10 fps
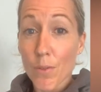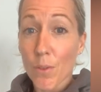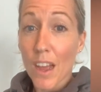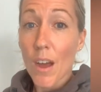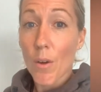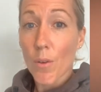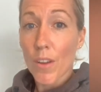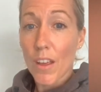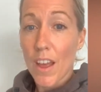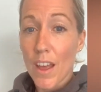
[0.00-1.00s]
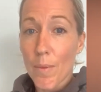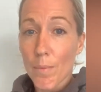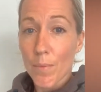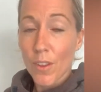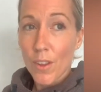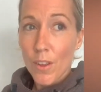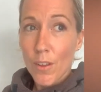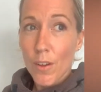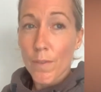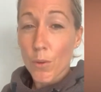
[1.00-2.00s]
to fork out
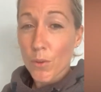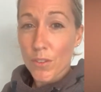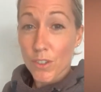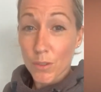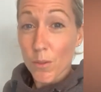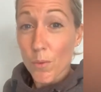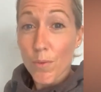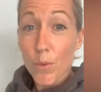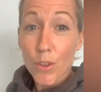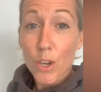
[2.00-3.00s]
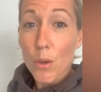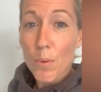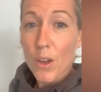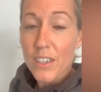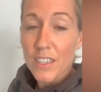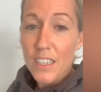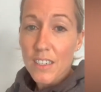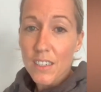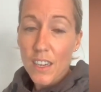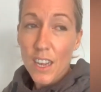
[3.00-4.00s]
for the new
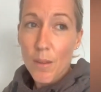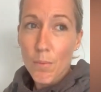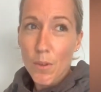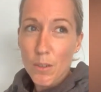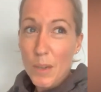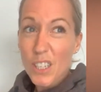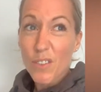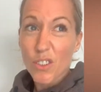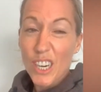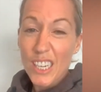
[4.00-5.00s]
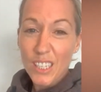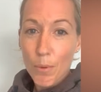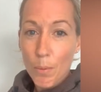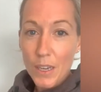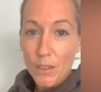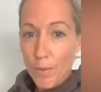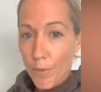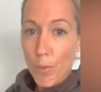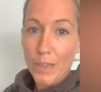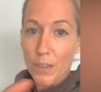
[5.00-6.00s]
appliances, especially if you're changing properties
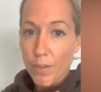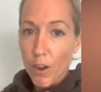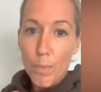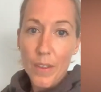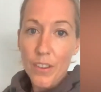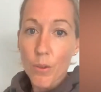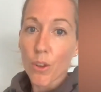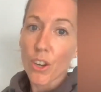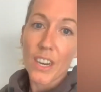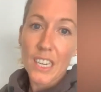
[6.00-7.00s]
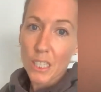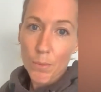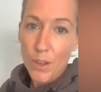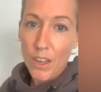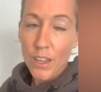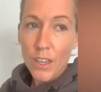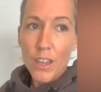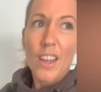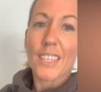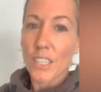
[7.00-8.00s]
from 4-bed to 5-bed, then you're going to need to put
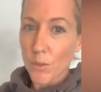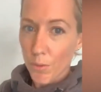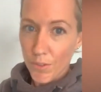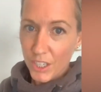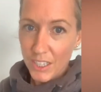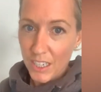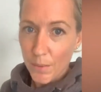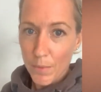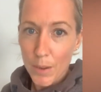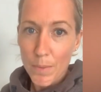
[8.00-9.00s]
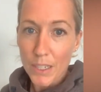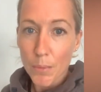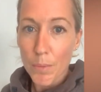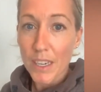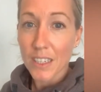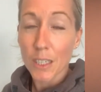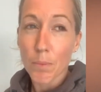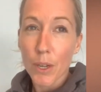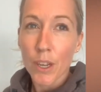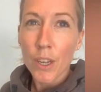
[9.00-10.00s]
additional fridges in and bits and
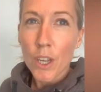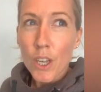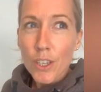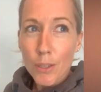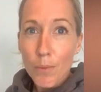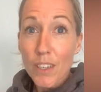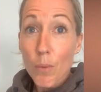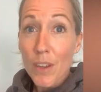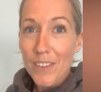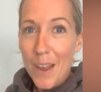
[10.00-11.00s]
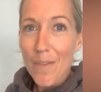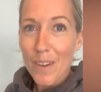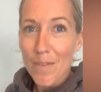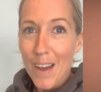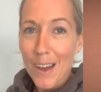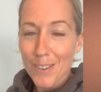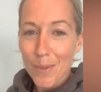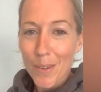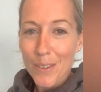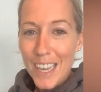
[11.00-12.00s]
pieces. But something that we've definitely
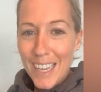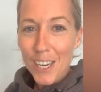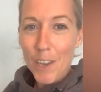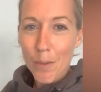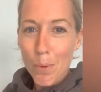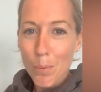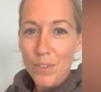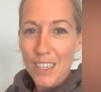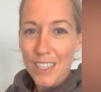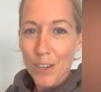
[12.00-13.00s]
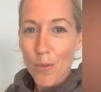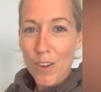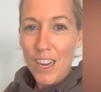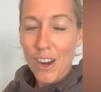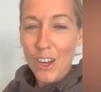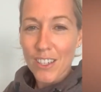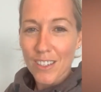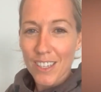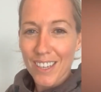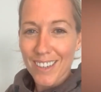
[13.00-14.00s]
found, that we've taken over properties and not
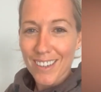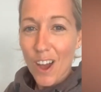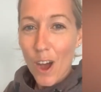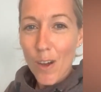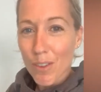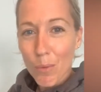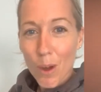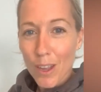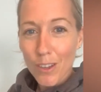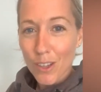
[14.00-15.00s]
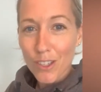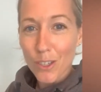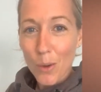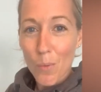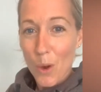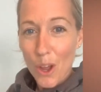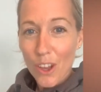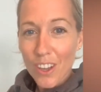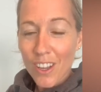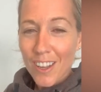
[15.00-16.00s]
realised that half of the white goods don't
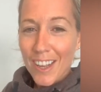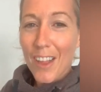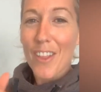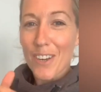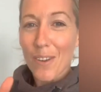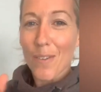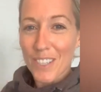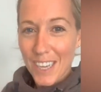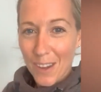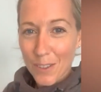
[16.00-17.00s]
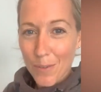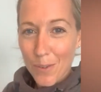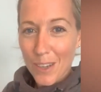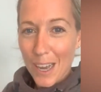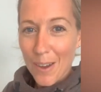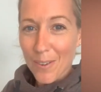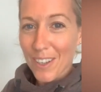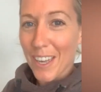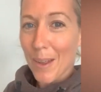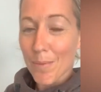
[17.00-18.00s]
work, and then you obviously have to fork
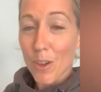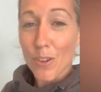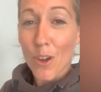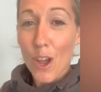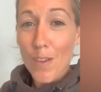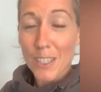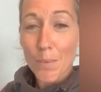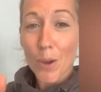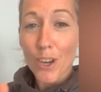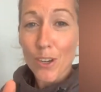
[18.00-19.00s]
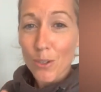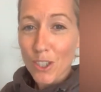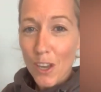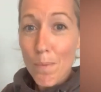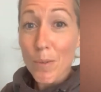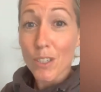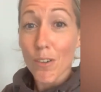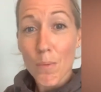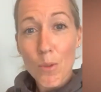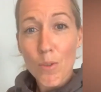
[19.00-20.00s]
out not only to buy new stuff but
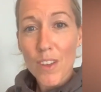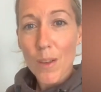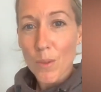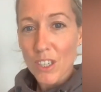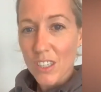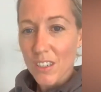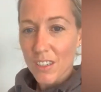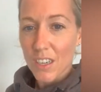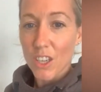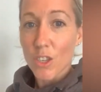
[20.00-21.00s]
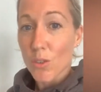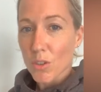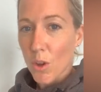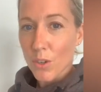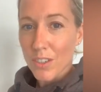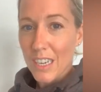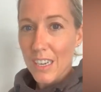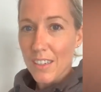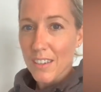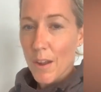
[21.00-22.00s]
to remove it, which is a huge cost
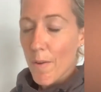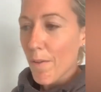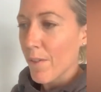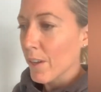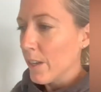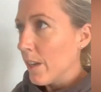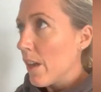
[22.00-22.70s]
in itself.